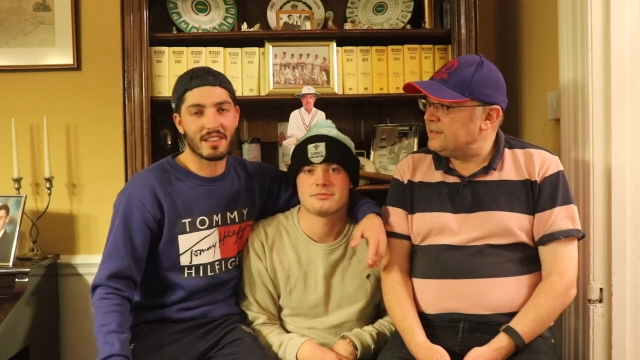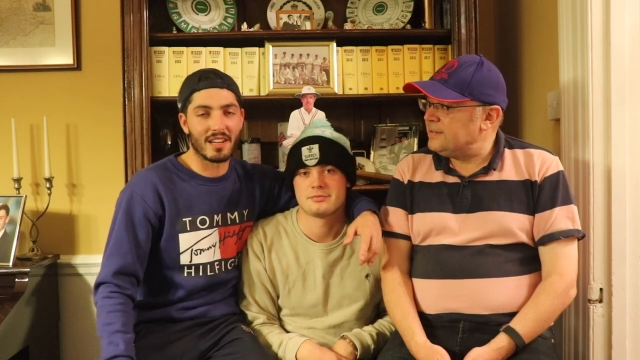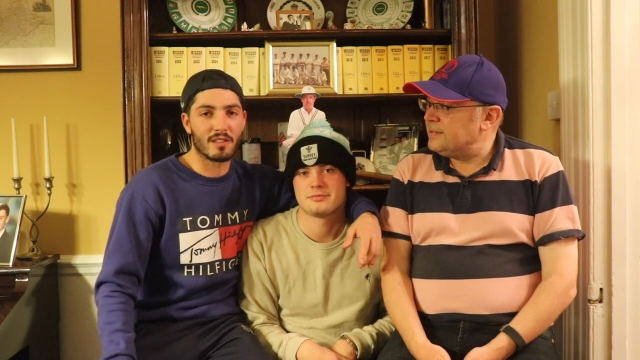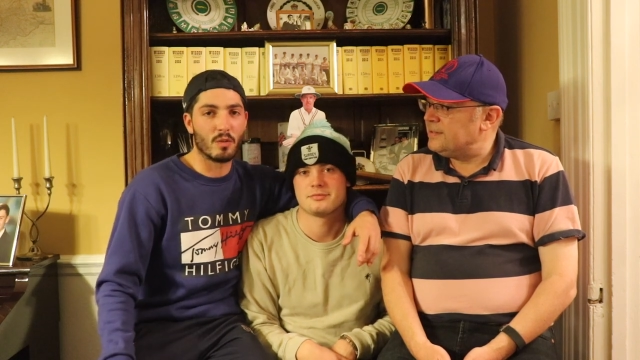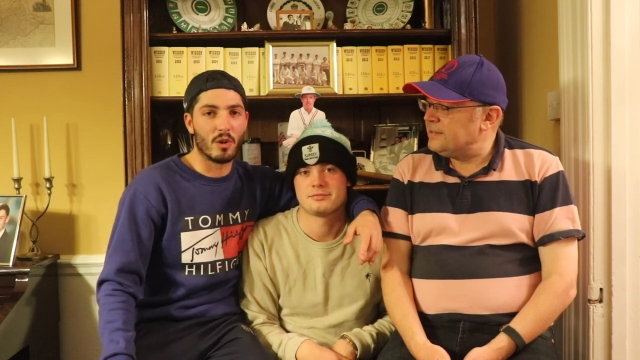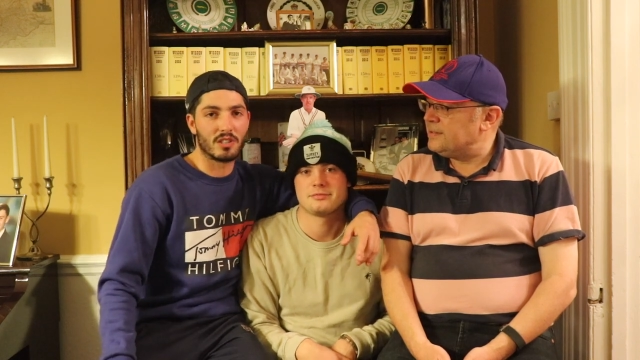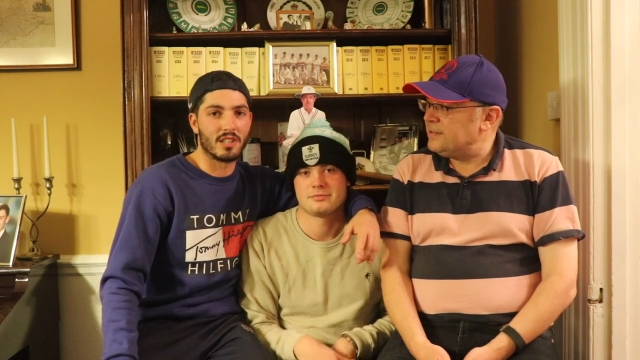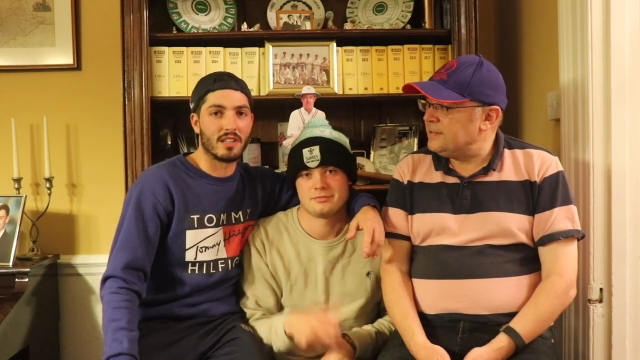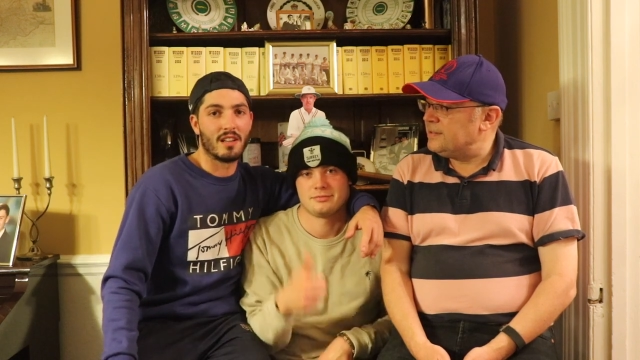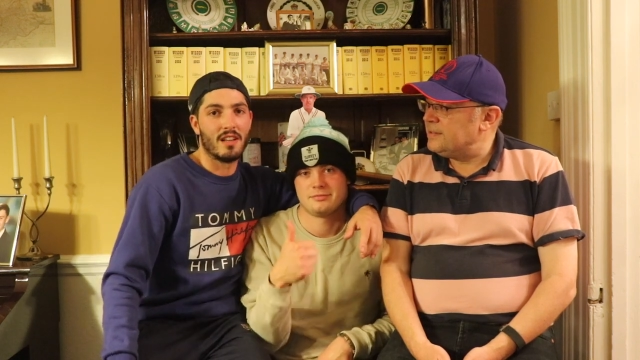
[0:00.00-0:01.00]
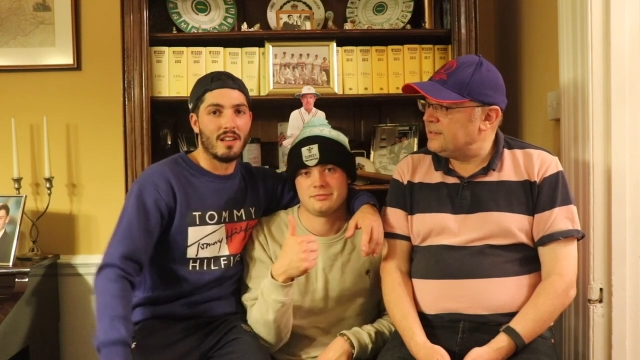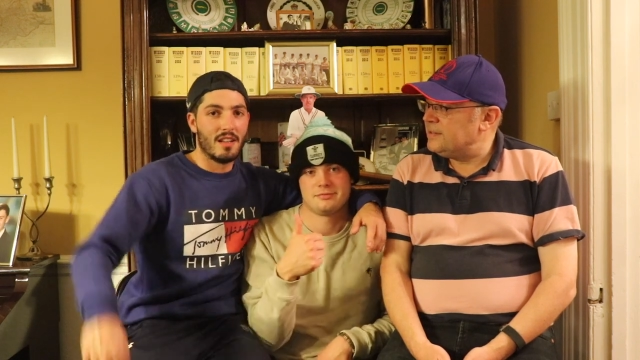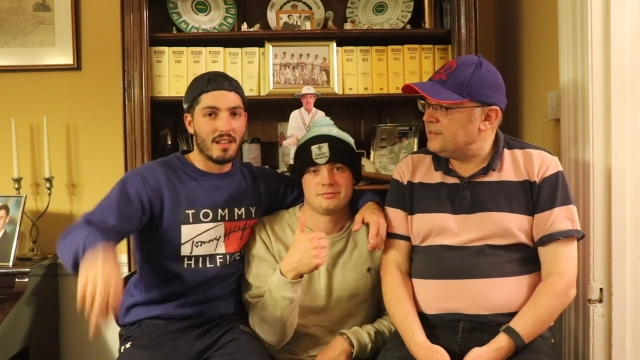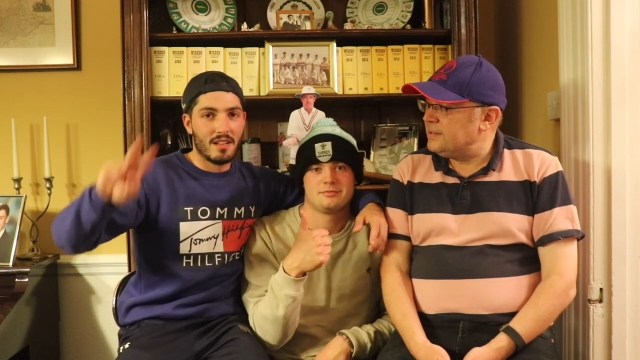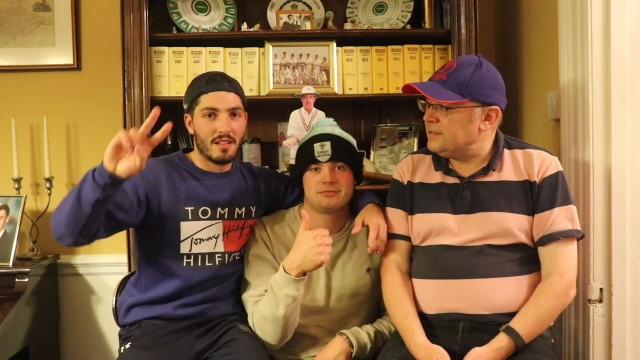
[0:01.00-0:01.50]
Speaker 1: Thanks for watching.
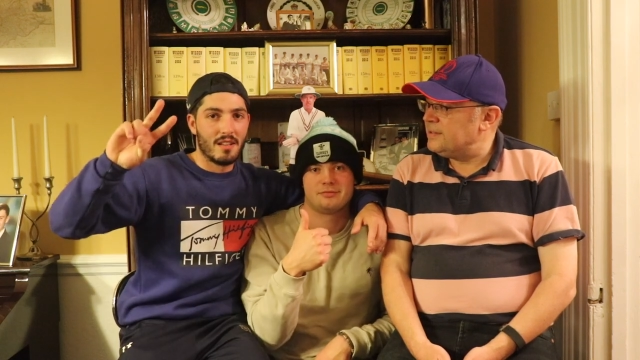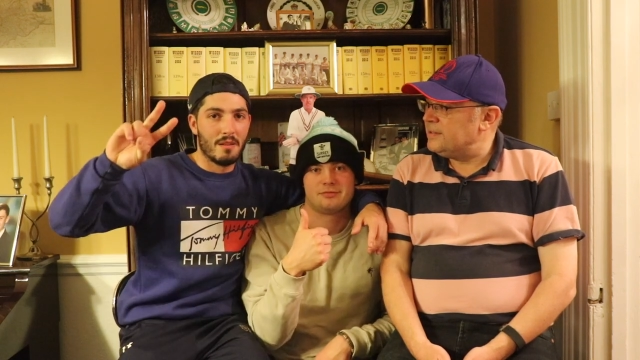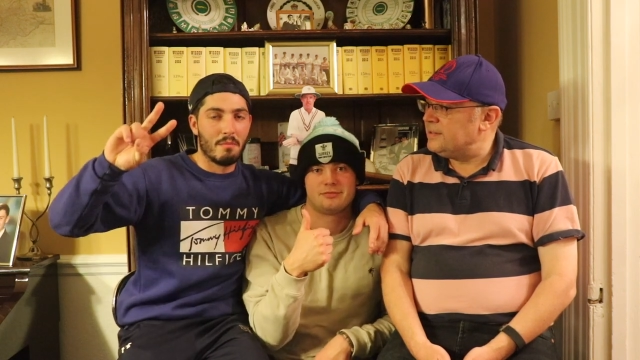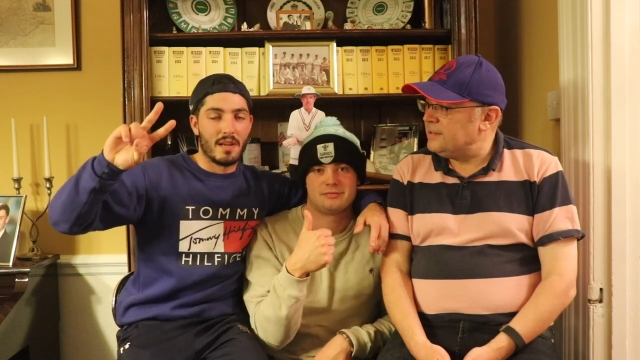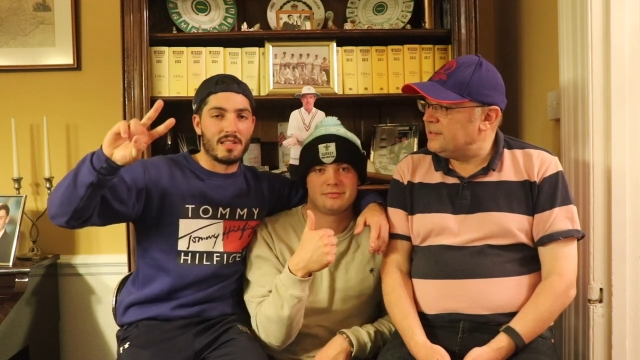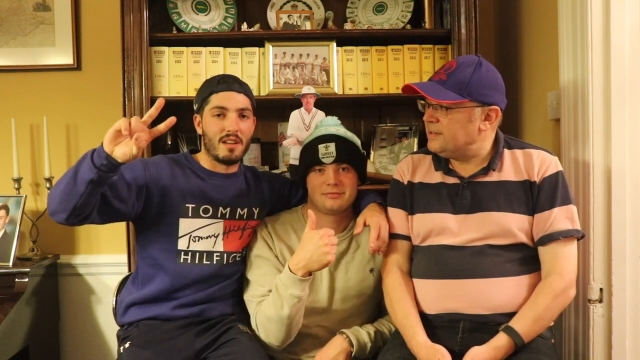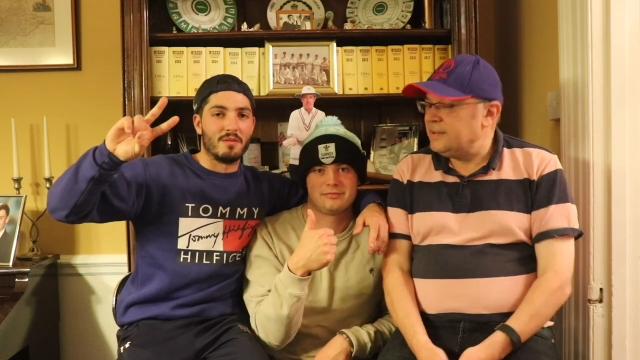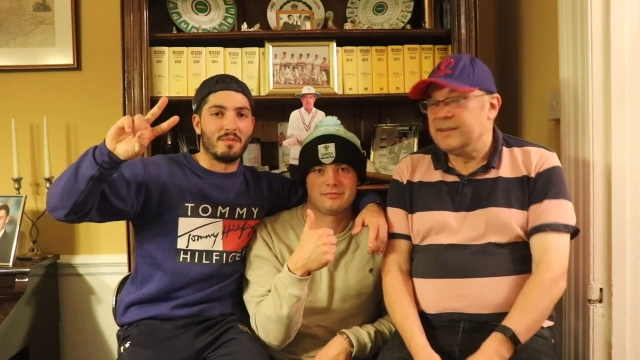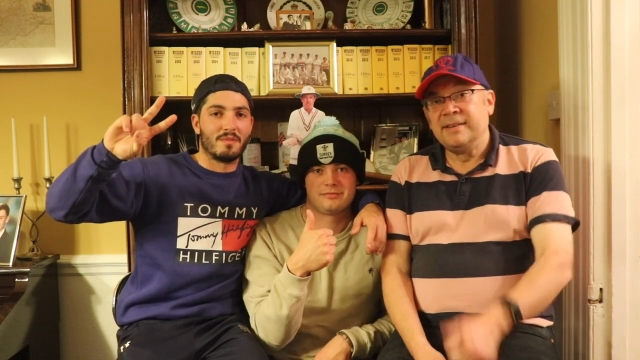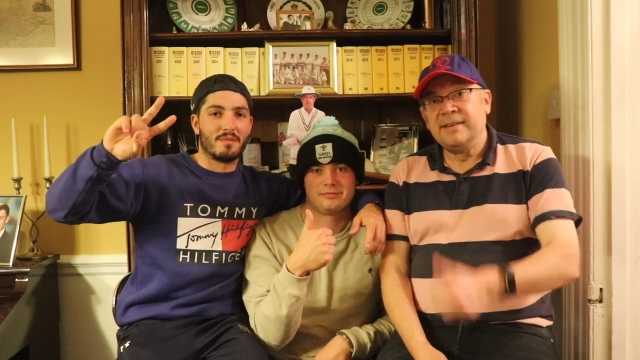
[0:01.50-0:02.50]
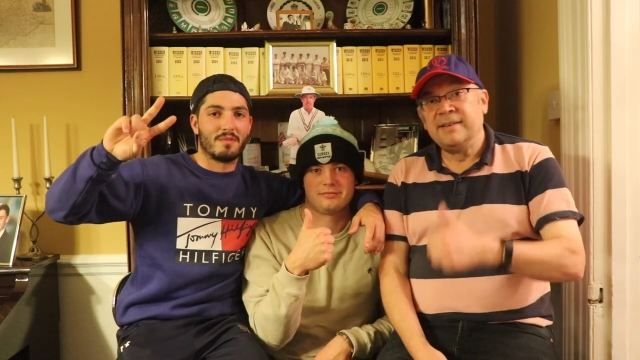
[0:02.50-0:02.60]
Peace out.